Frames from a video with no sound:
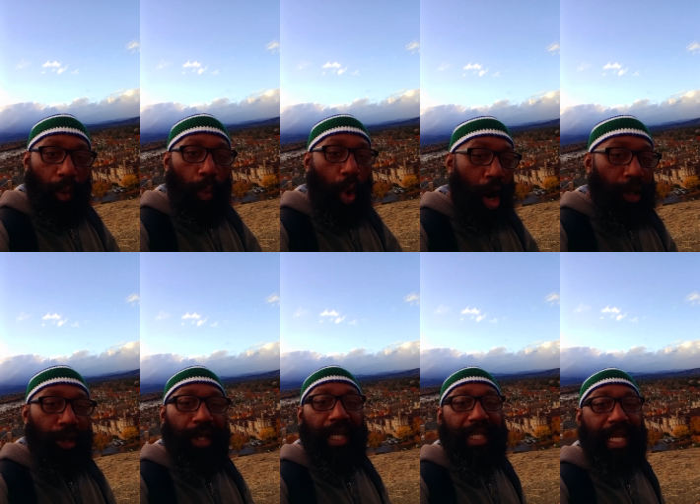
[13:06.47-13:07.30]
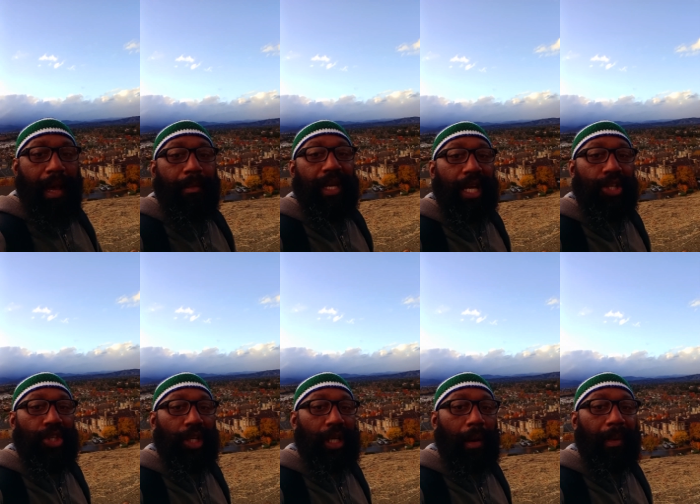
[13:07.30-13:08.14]
water
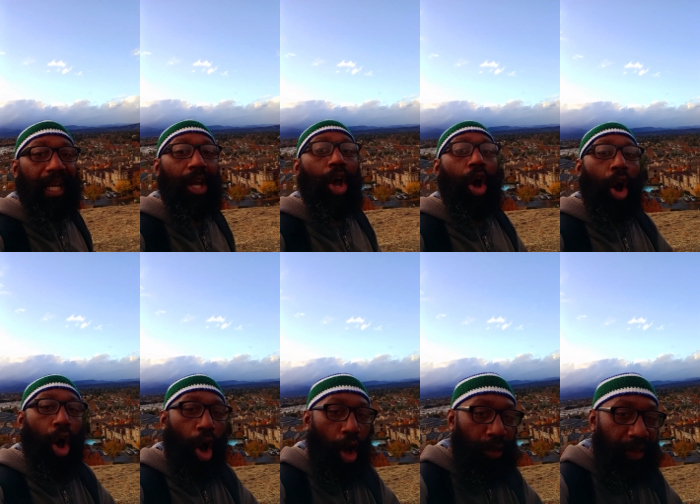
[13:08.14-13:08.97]
contamination coming all